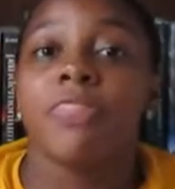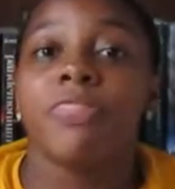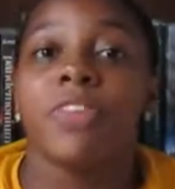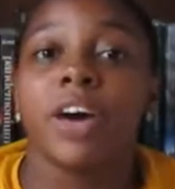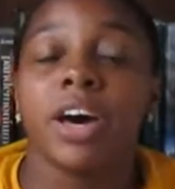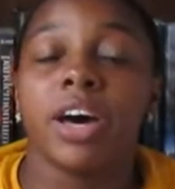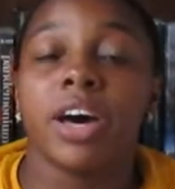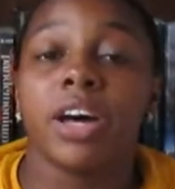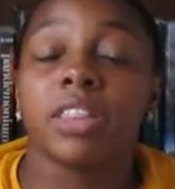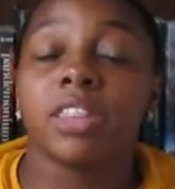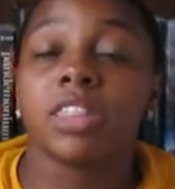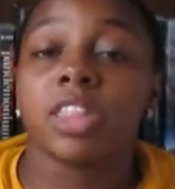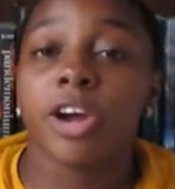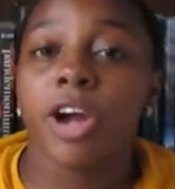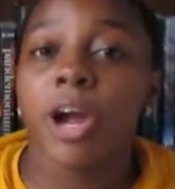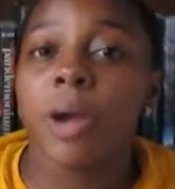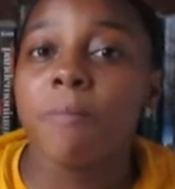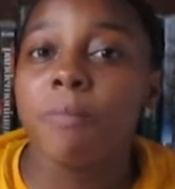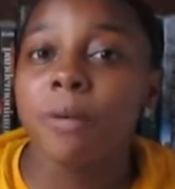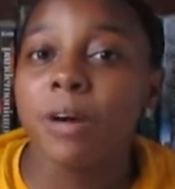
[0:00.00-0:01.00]
the
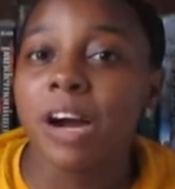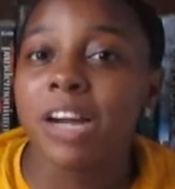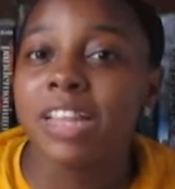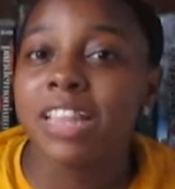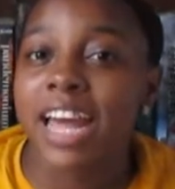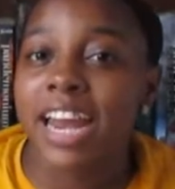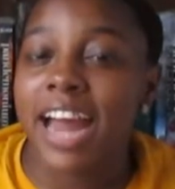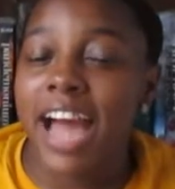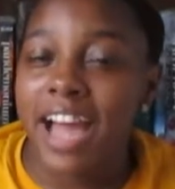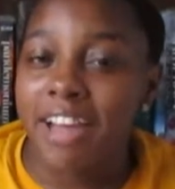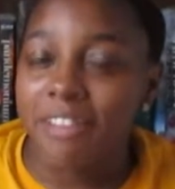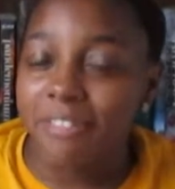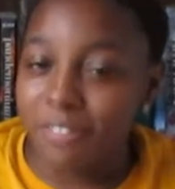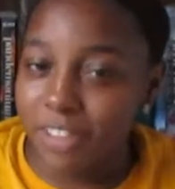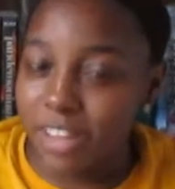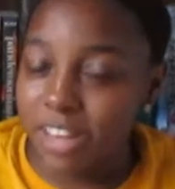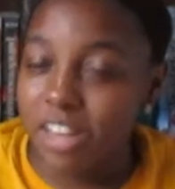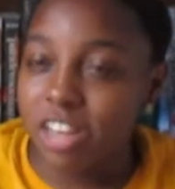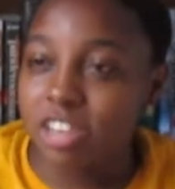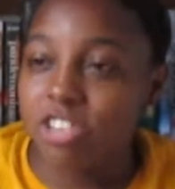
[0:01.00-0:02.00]
third book that i
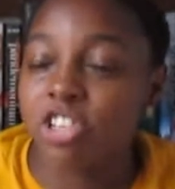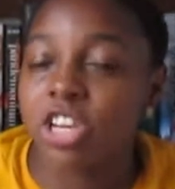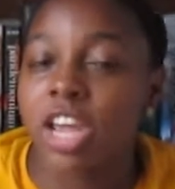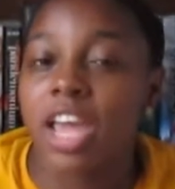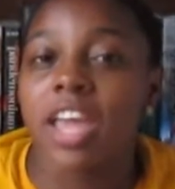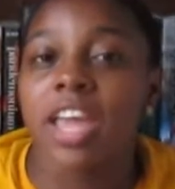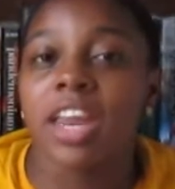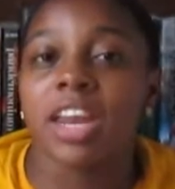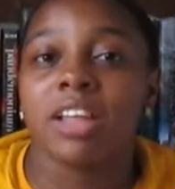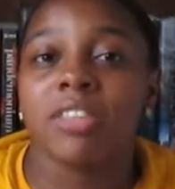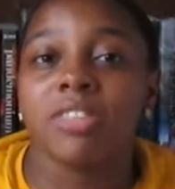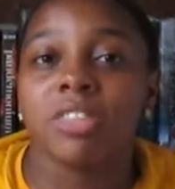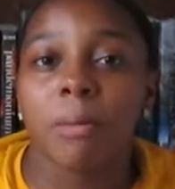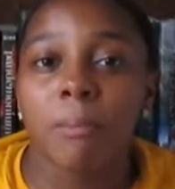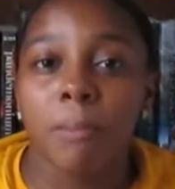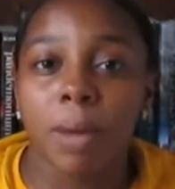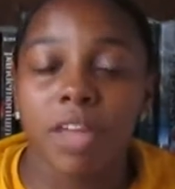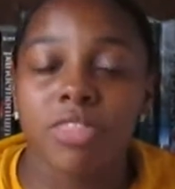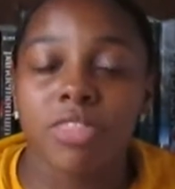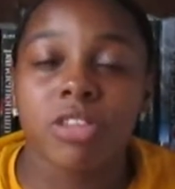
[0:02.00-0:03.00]
finished in the
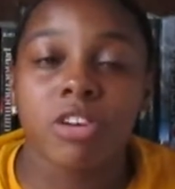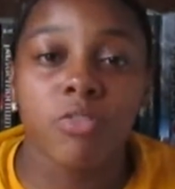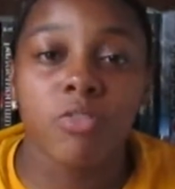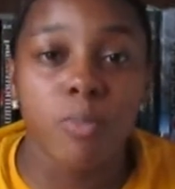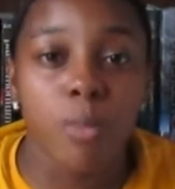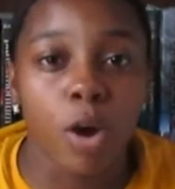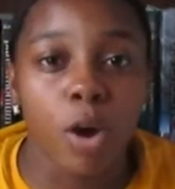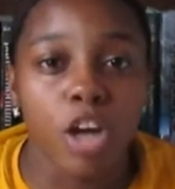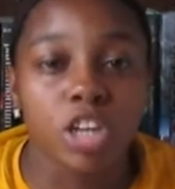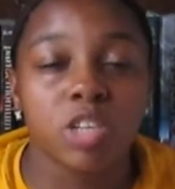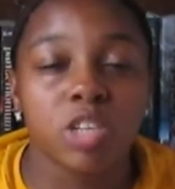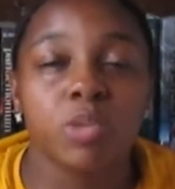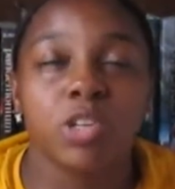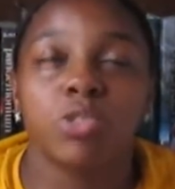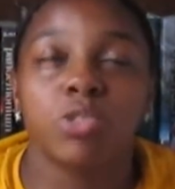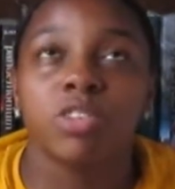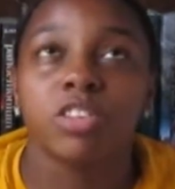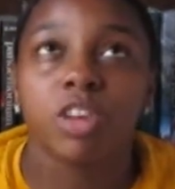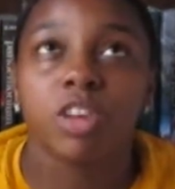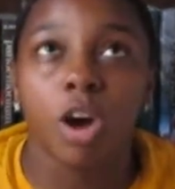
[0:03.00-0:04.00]
month of march
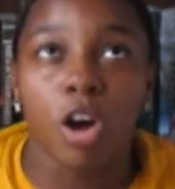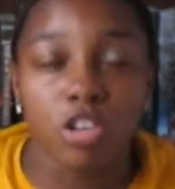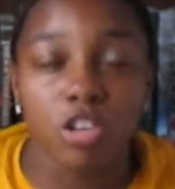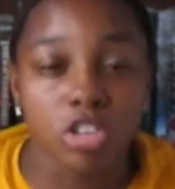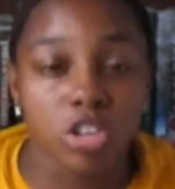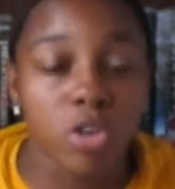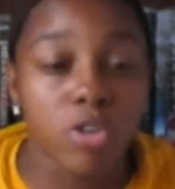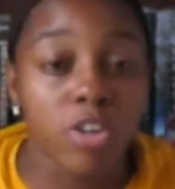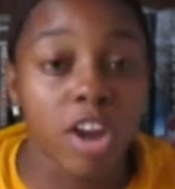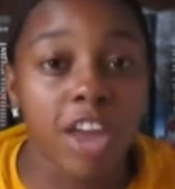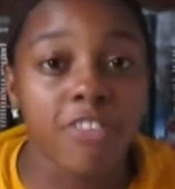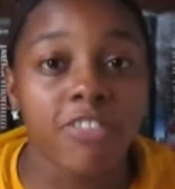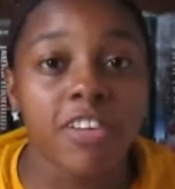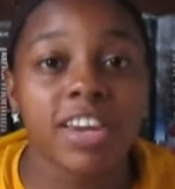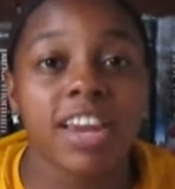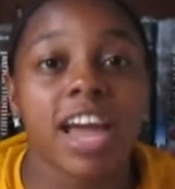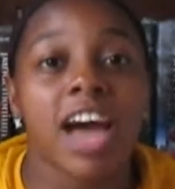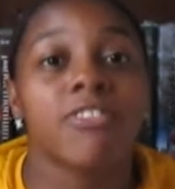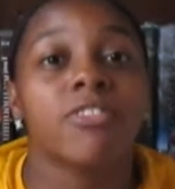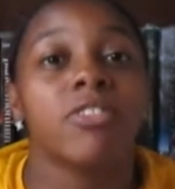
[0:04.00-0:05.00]
which was also a
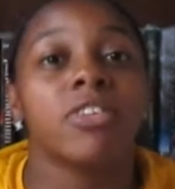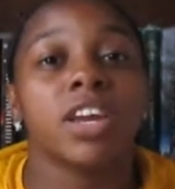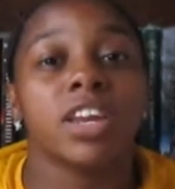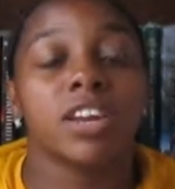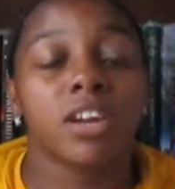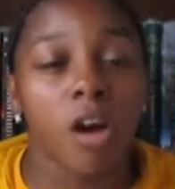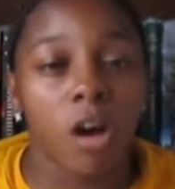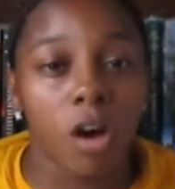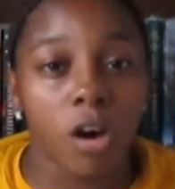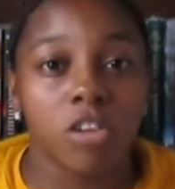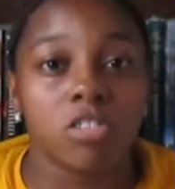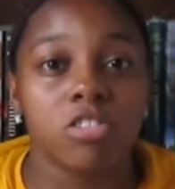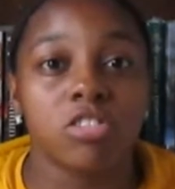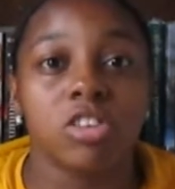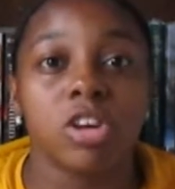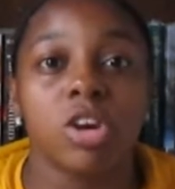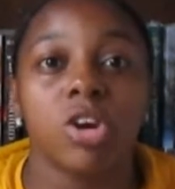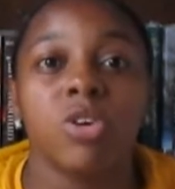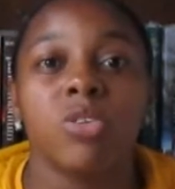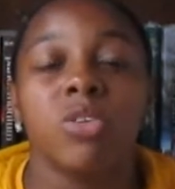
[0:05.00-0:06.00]
graphic novel and
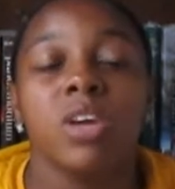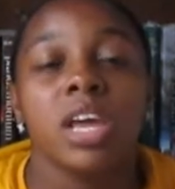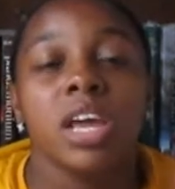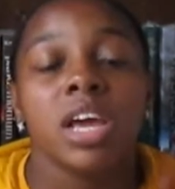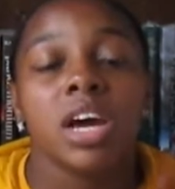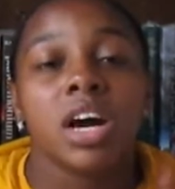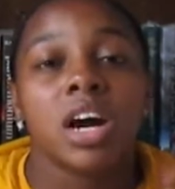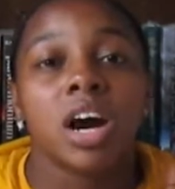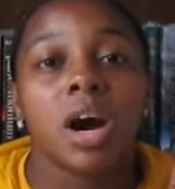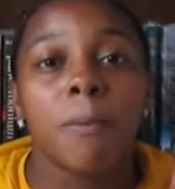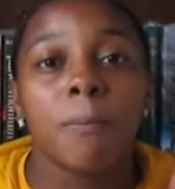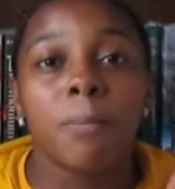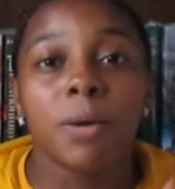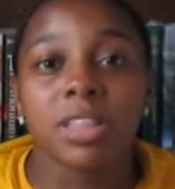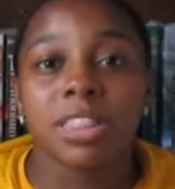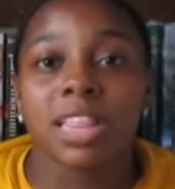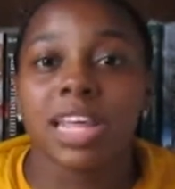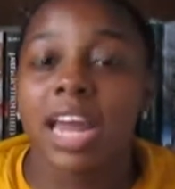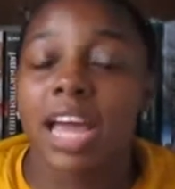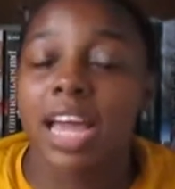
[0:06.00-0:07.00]
also a
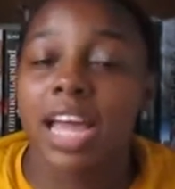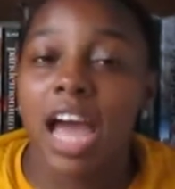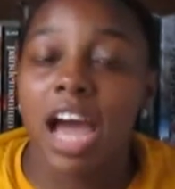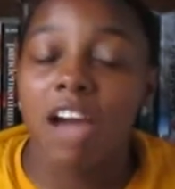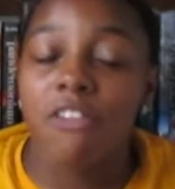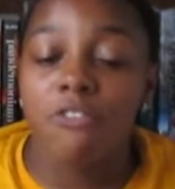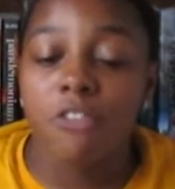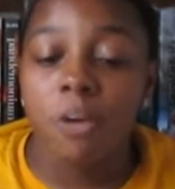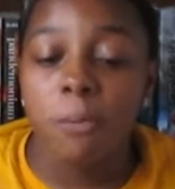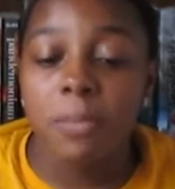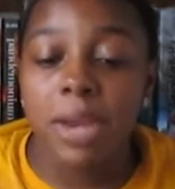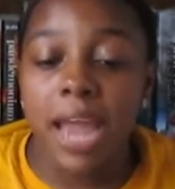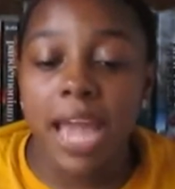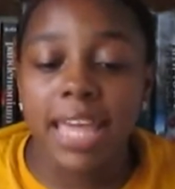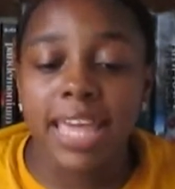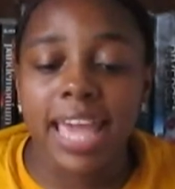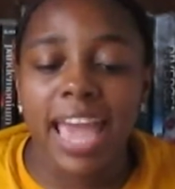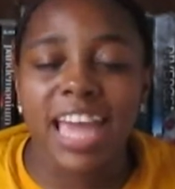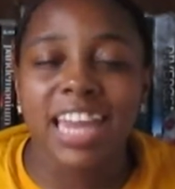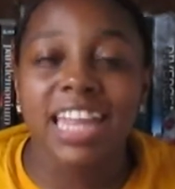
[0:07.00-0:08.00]
book that i got from
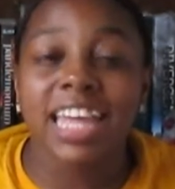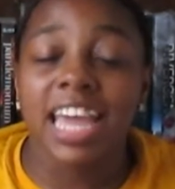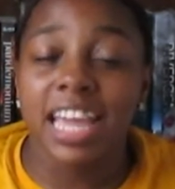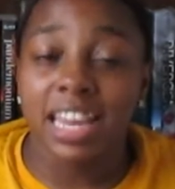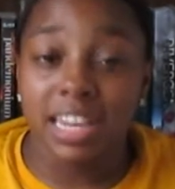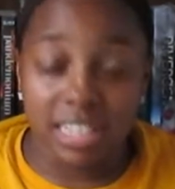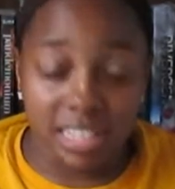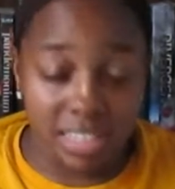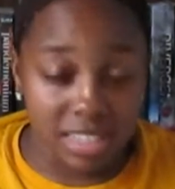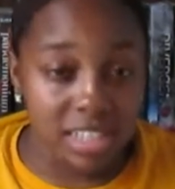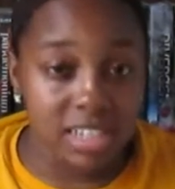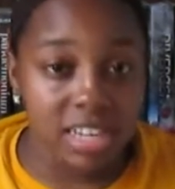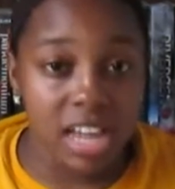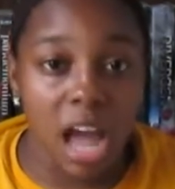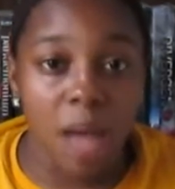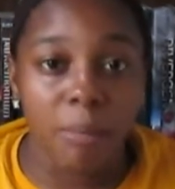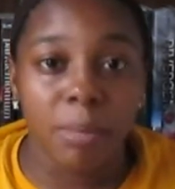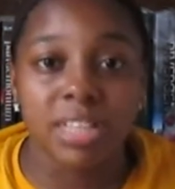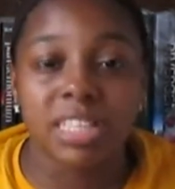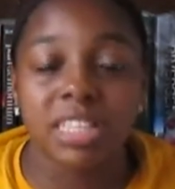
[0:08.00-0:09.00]
netgalley and dc
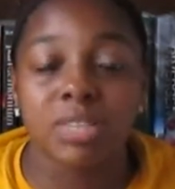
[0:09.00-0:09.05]
comics